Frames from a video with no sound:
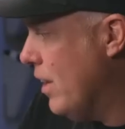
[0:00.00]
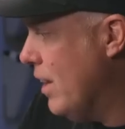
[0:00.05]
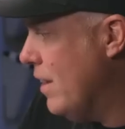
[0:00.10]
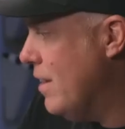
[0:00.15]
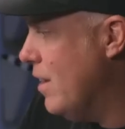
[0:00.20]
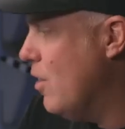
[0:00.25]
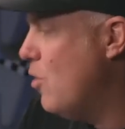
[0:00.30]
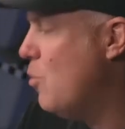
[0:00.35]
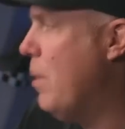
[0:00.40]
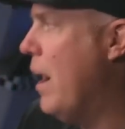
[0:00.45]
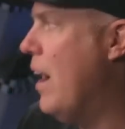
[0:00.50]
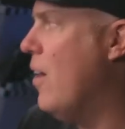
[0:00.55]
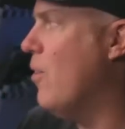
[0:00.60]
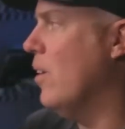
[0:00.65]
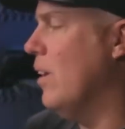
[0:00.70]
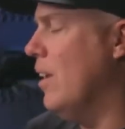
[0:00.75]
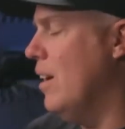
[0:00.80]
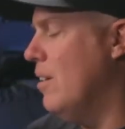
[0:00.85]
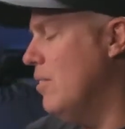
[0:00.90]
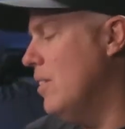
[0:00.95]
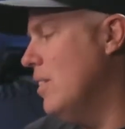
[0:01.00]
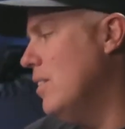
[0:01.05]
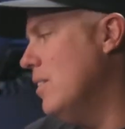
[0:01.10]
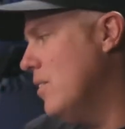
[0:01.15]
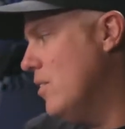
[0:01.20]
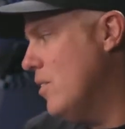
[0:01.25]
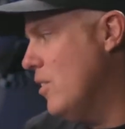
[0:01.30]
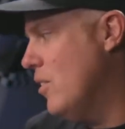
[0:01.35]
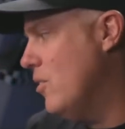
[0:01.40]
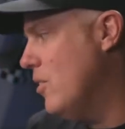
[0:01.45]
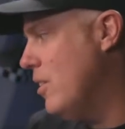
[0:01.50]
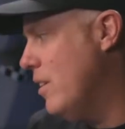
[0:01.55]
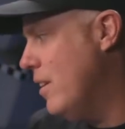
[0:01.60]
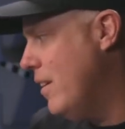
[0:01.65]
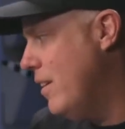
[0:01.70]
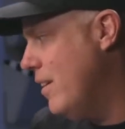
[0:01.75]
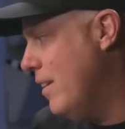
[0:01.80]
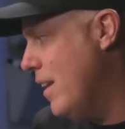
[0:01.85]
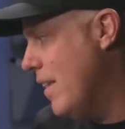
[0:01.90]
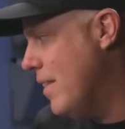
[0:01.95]
at this power level. It's just
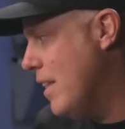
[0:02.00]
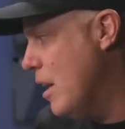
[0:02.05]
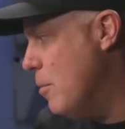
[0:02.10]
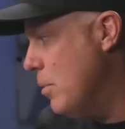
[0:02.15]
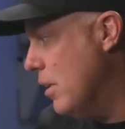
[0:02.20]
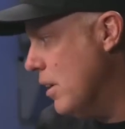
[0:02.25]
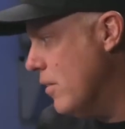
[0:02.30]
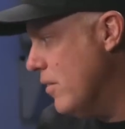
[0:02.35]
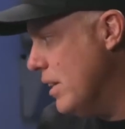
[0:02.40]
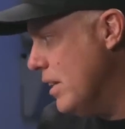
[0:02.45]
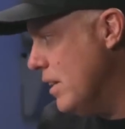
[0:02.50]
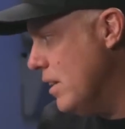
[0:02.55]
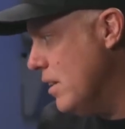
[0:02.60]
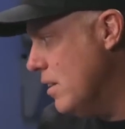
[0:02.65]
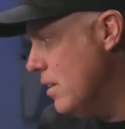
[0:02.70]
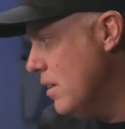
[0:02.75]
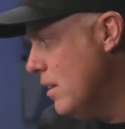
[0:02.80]
not that big of a deal.